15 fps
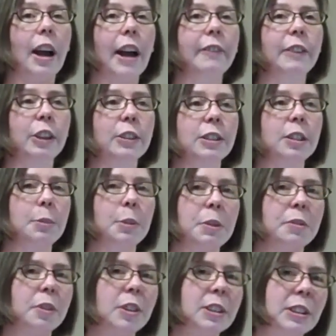I've used it
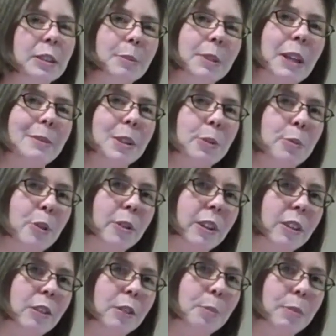before, and sometimes it won't
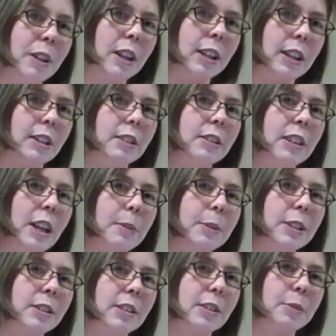include plug-in
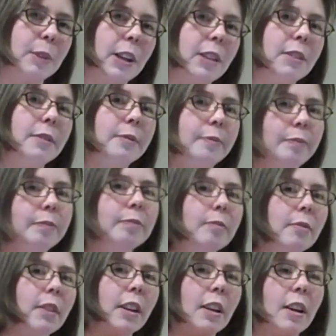tables as well.
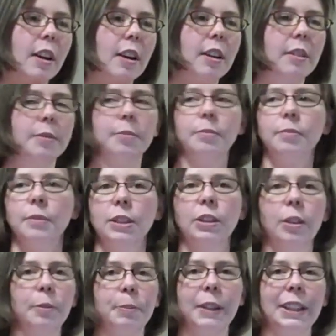Um,
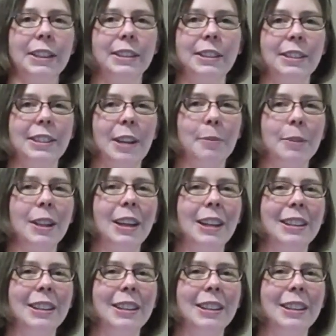so, but that's so the same thing.